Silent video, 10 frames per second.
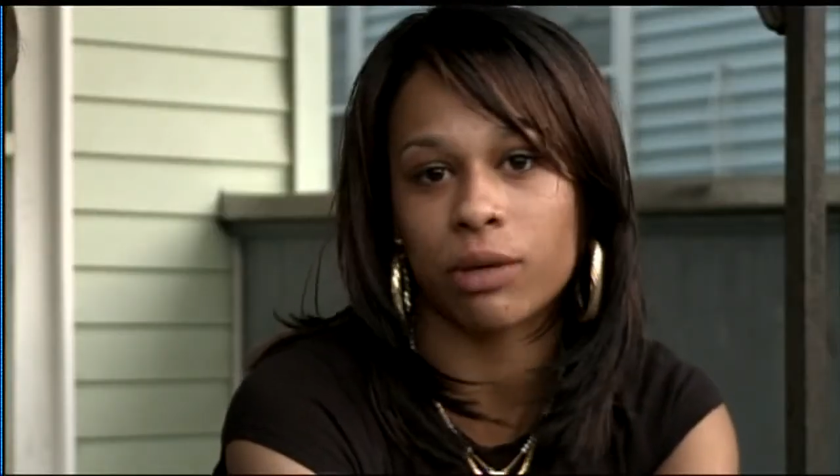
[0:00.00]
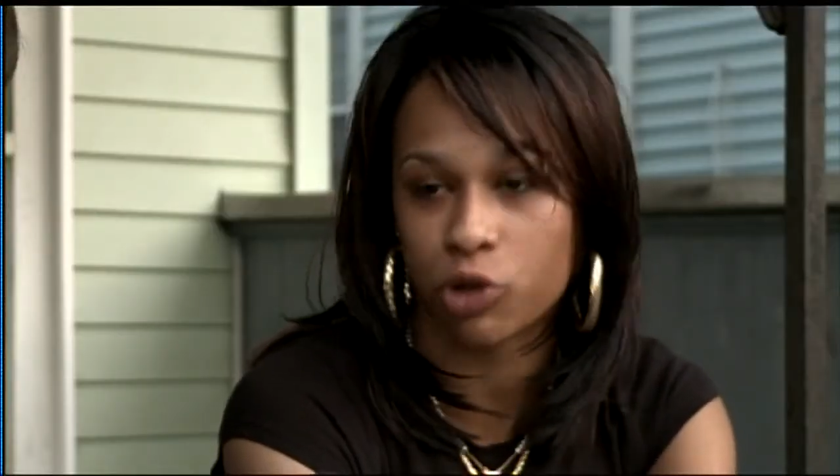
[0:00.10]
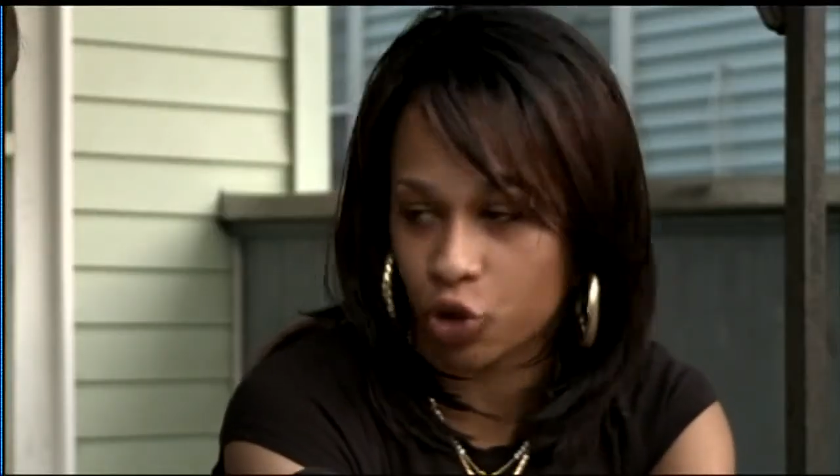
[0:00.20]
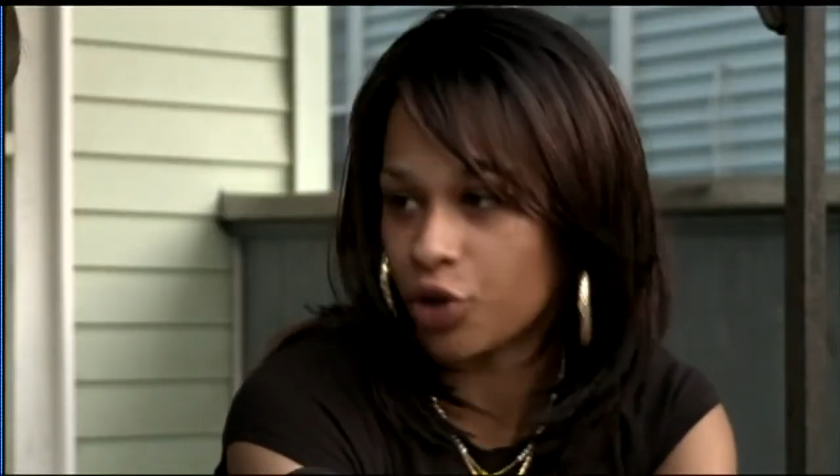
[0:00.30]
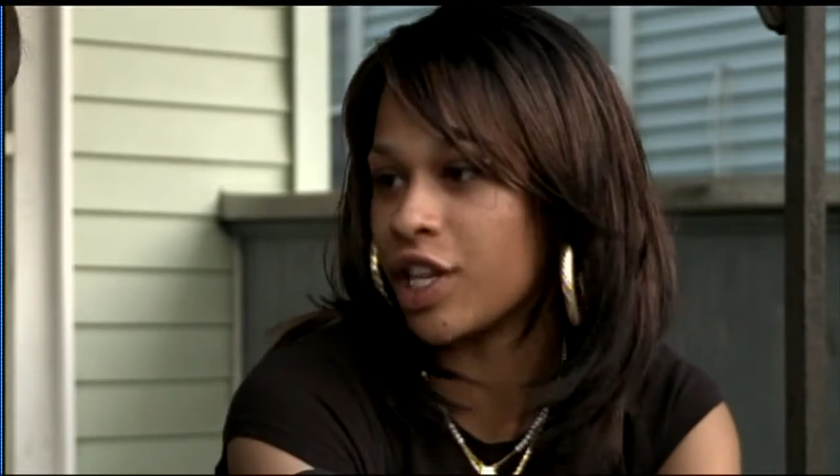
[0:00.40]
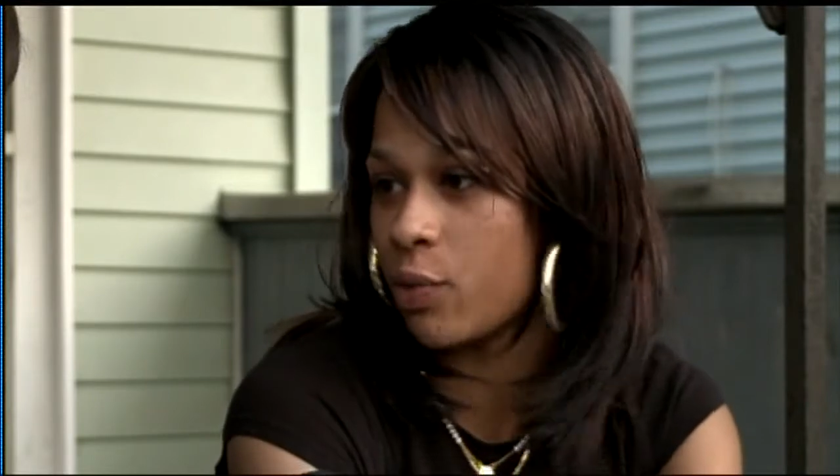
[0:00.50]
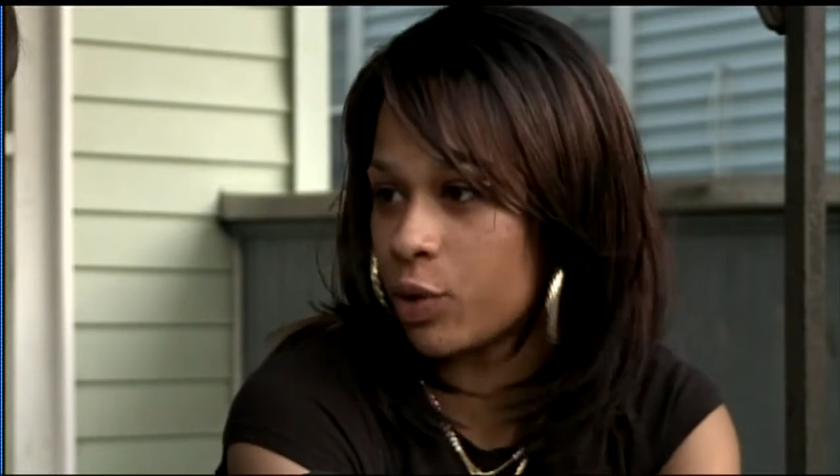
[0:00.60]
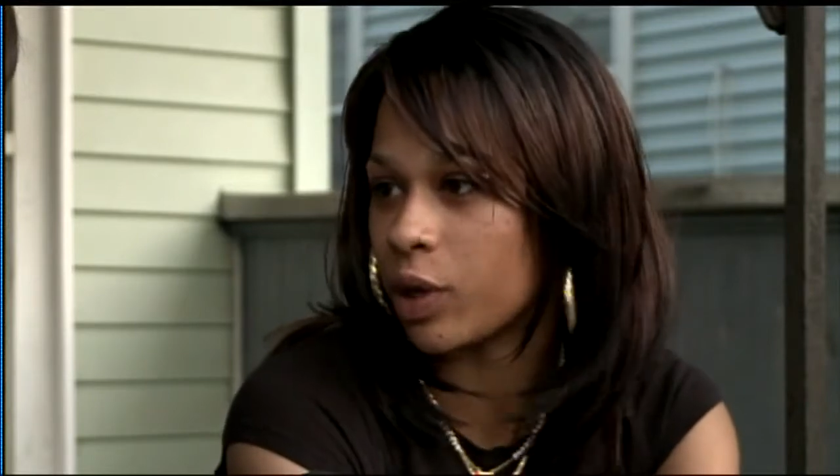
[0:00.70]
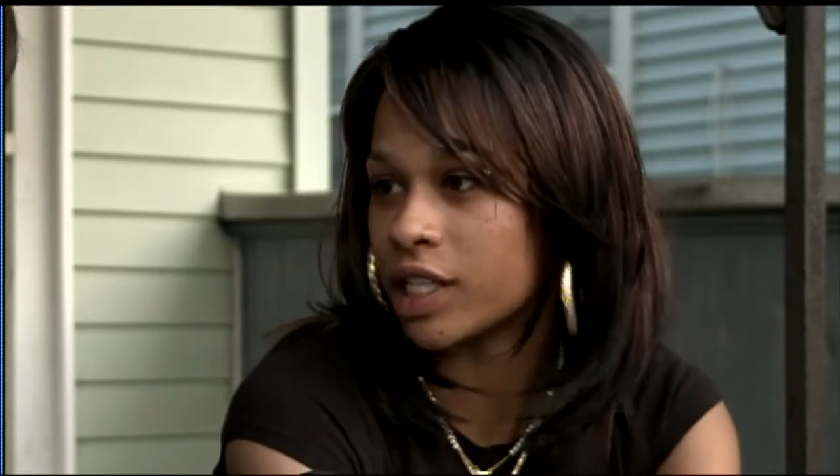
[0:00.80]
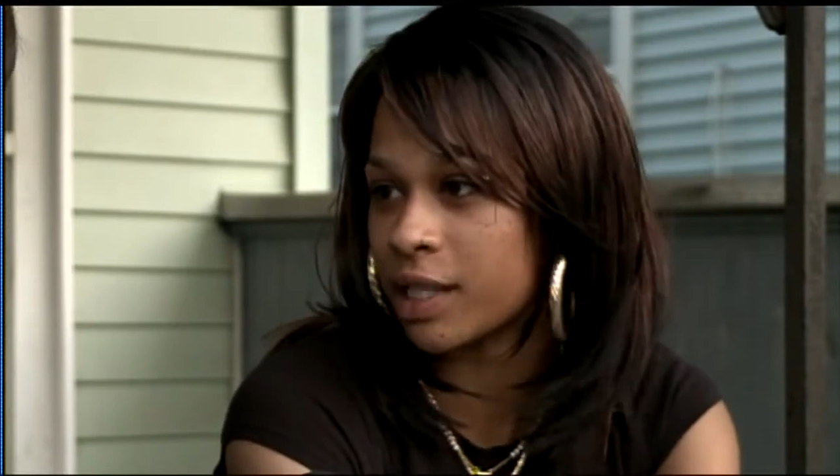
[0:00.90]
I'm sure they would
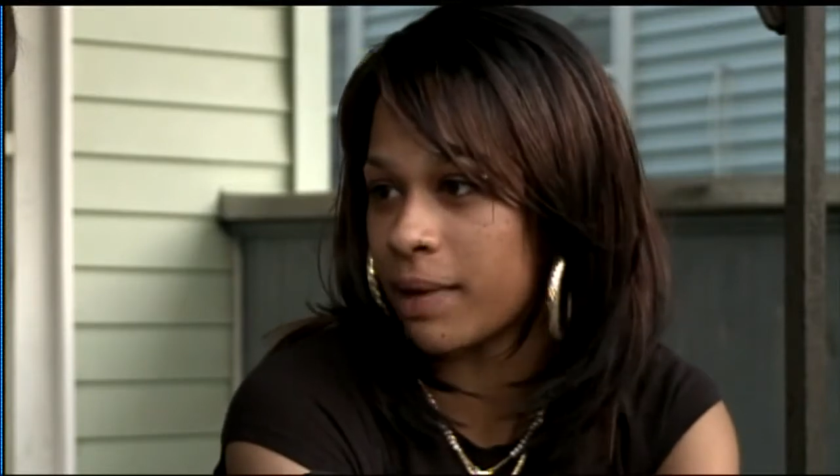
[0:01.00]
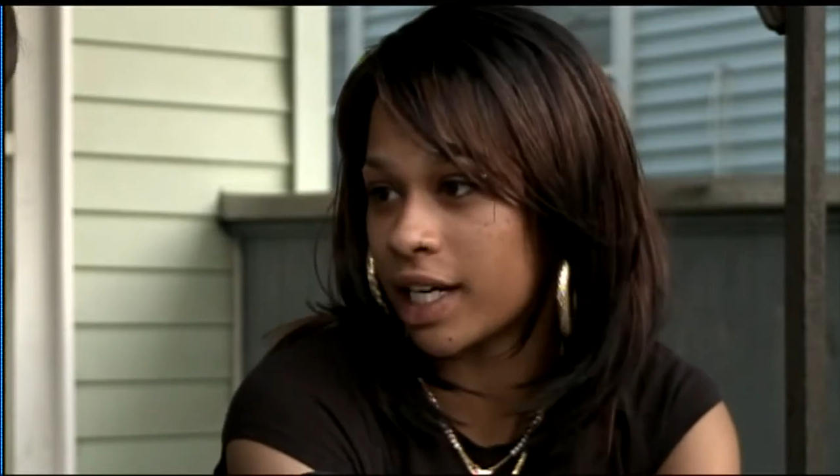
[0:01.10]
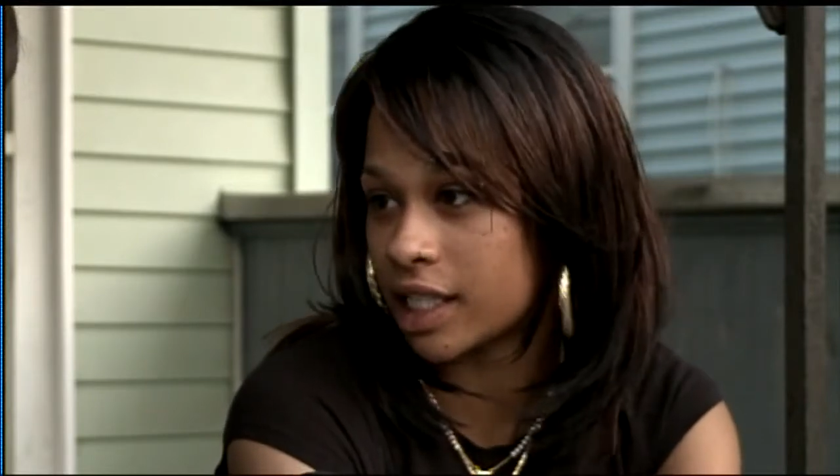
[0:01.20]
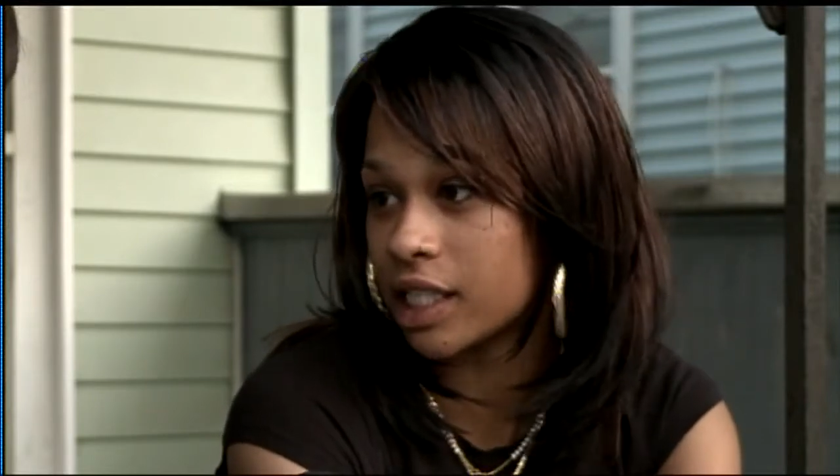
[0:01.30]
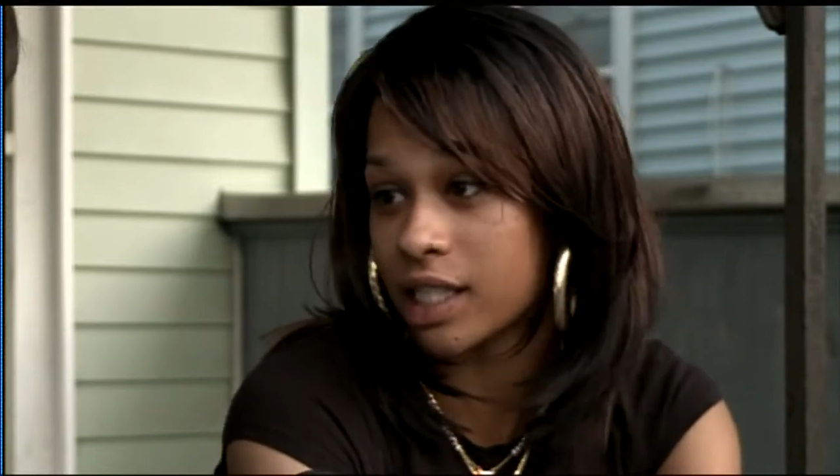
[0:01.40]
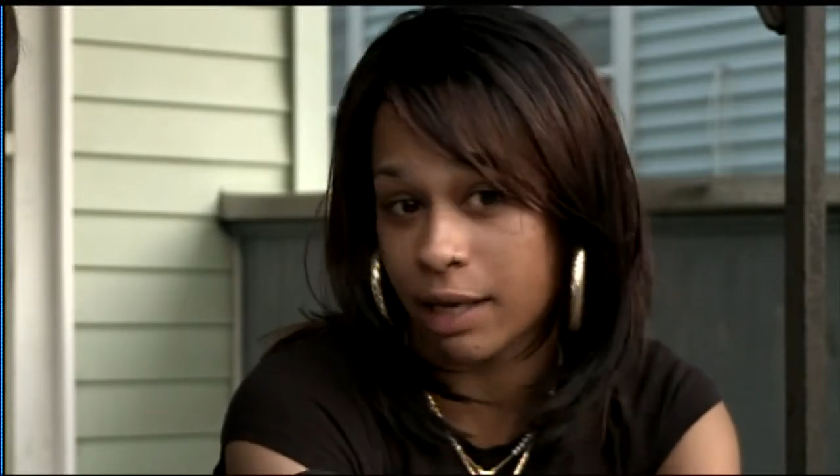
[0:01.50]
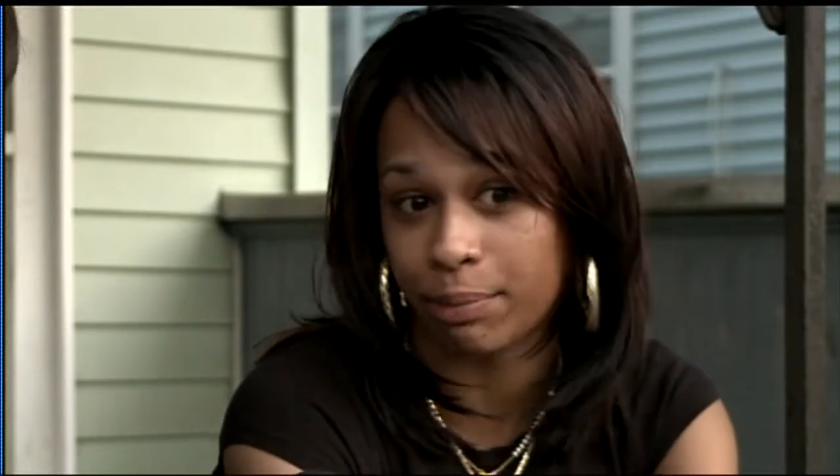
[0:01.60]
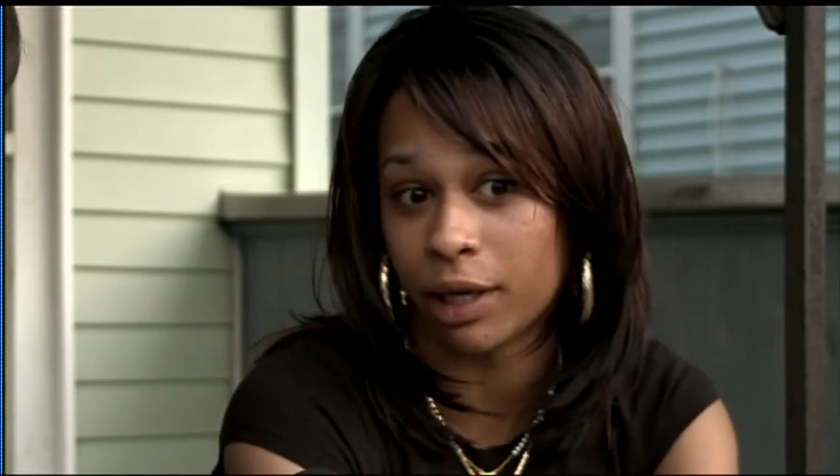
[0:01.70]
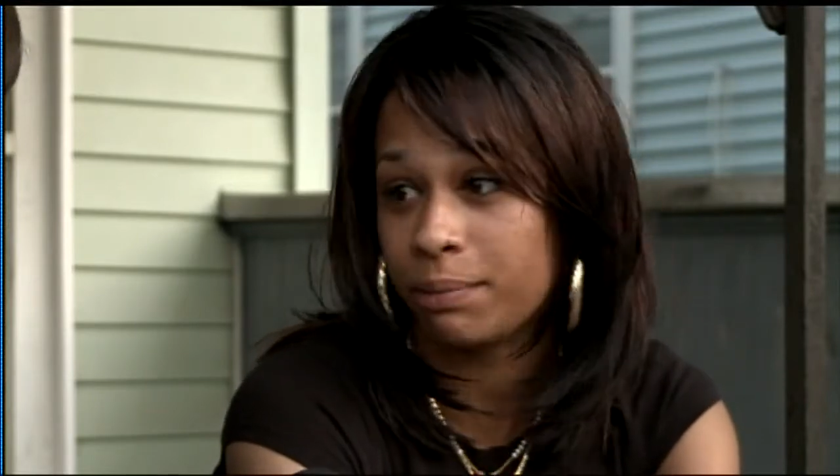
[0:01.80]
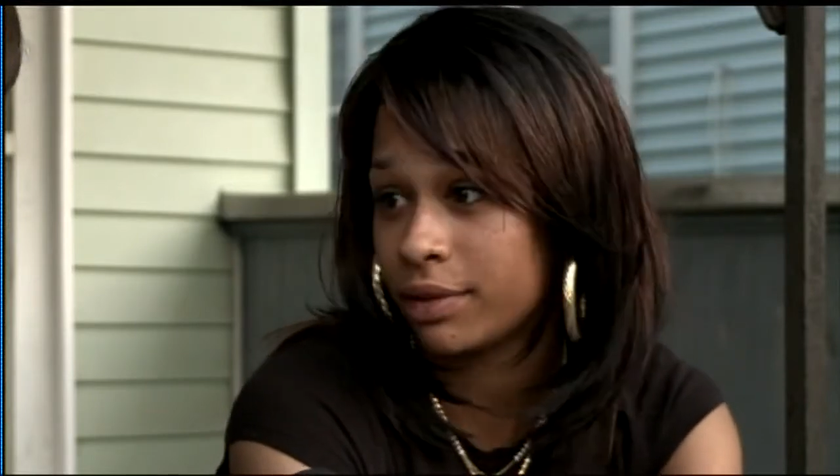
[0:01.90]
want somebody to step
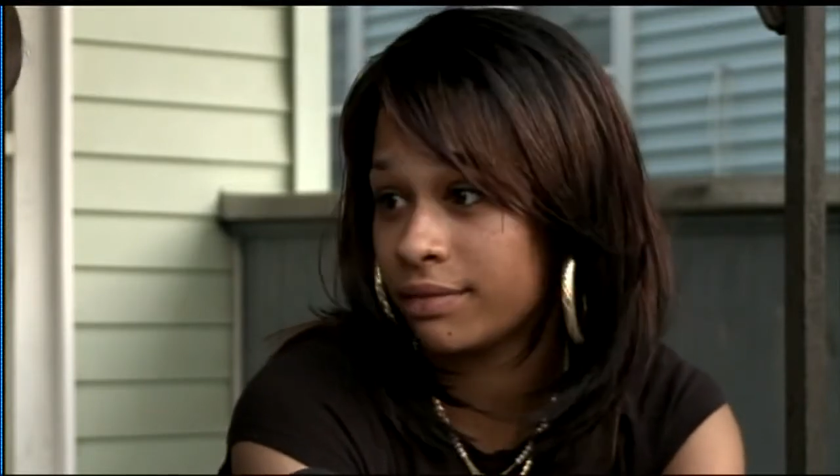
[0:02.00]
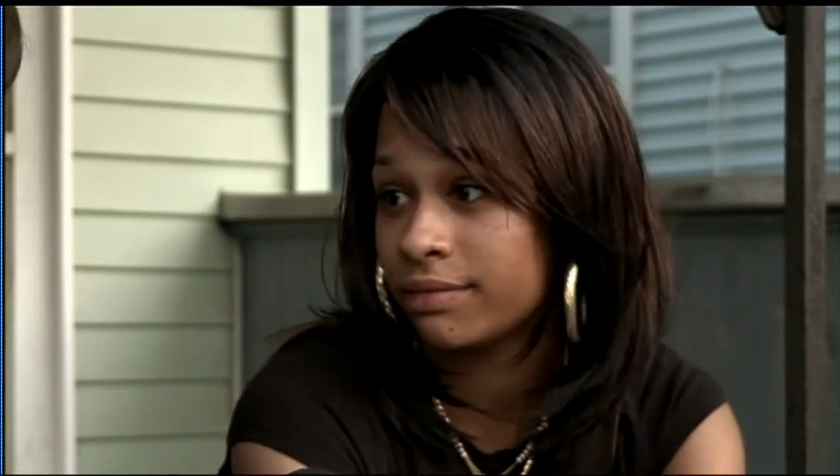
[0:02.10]
up.